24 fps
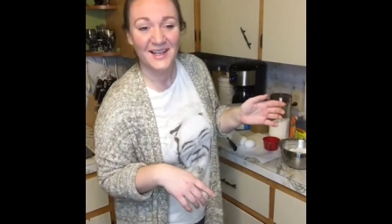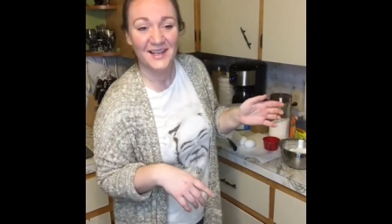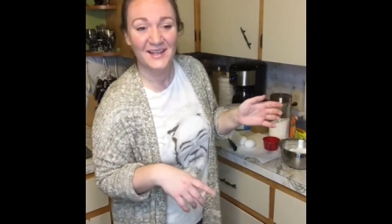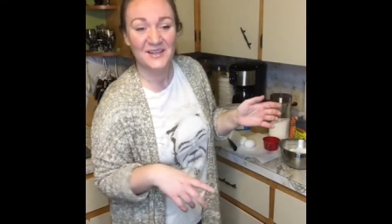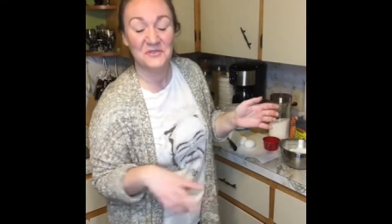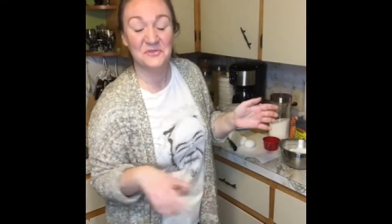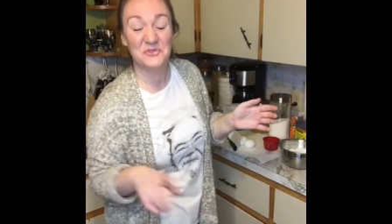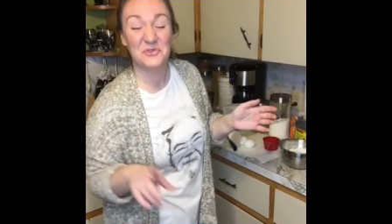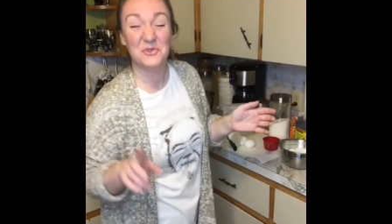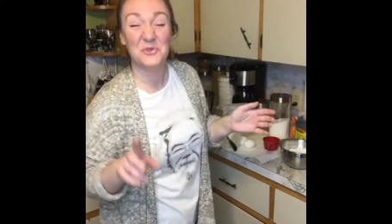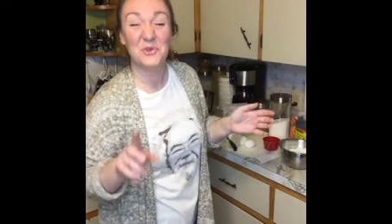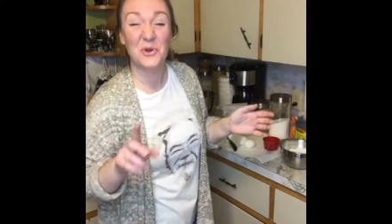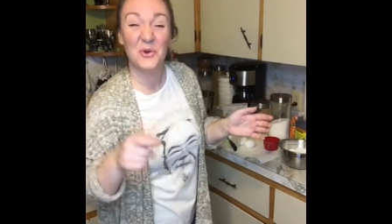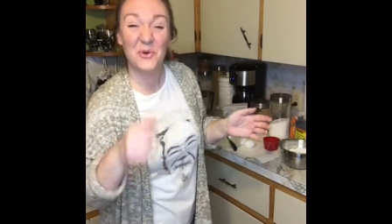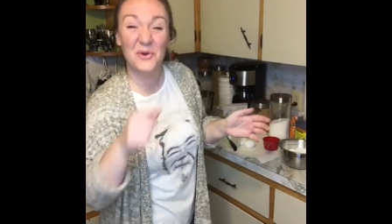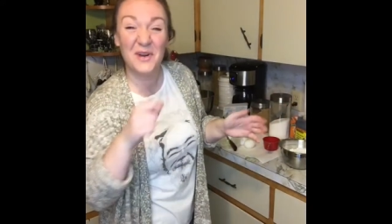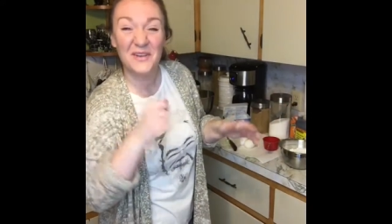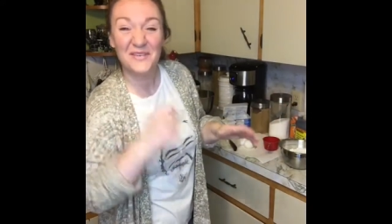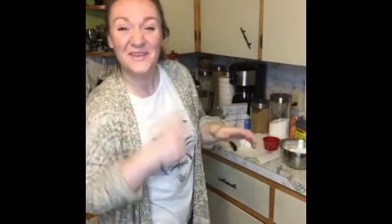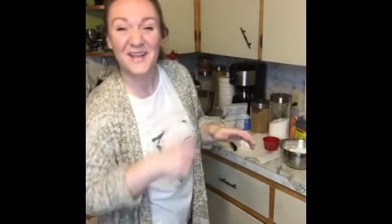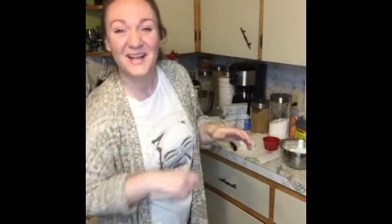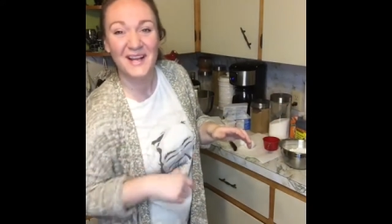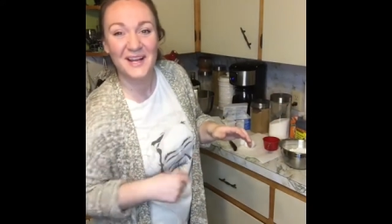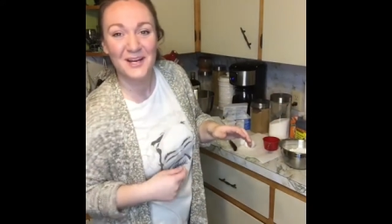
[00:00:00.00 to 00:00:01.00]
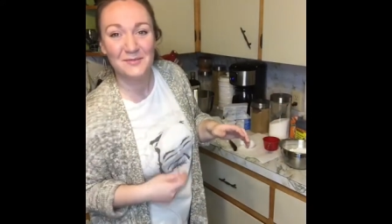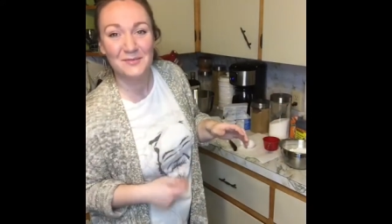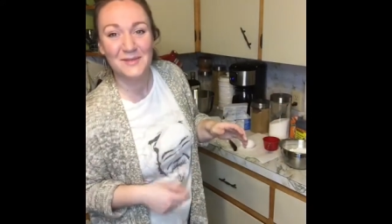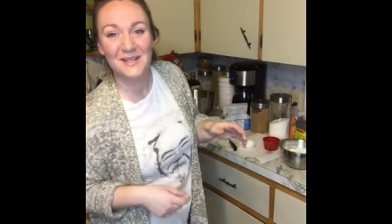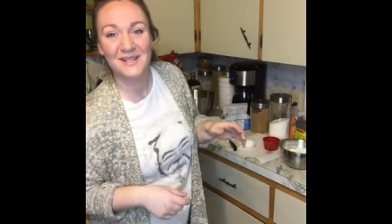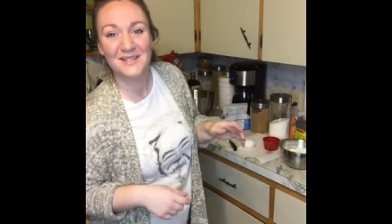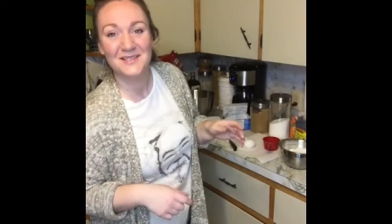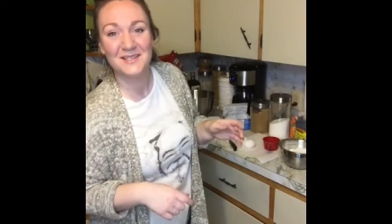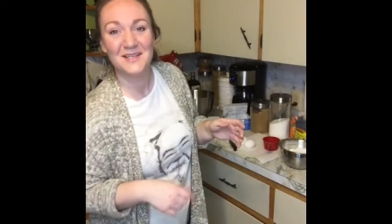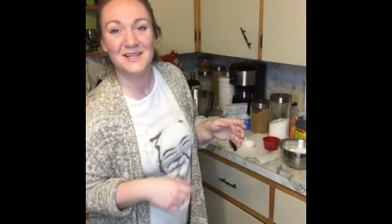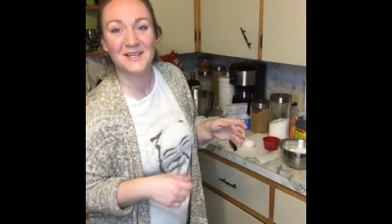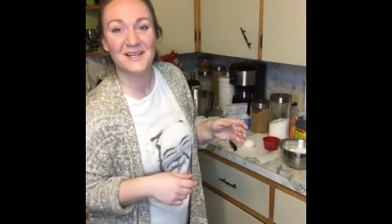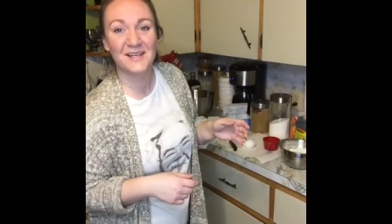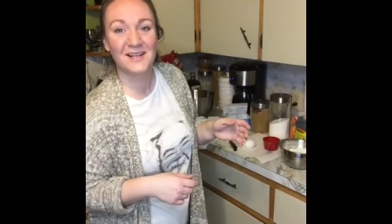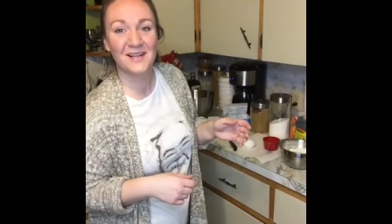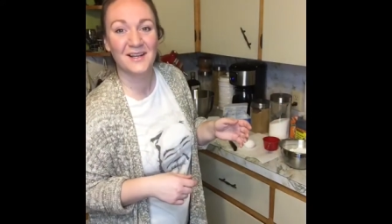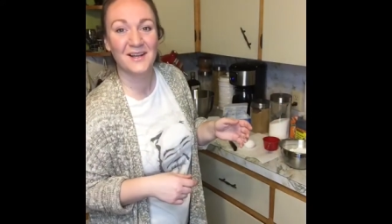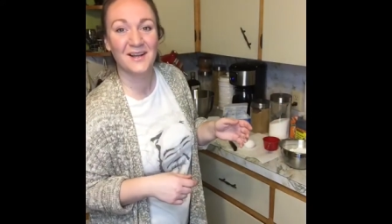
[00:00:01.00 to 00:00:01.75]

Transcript: If you don't have a hand mixer,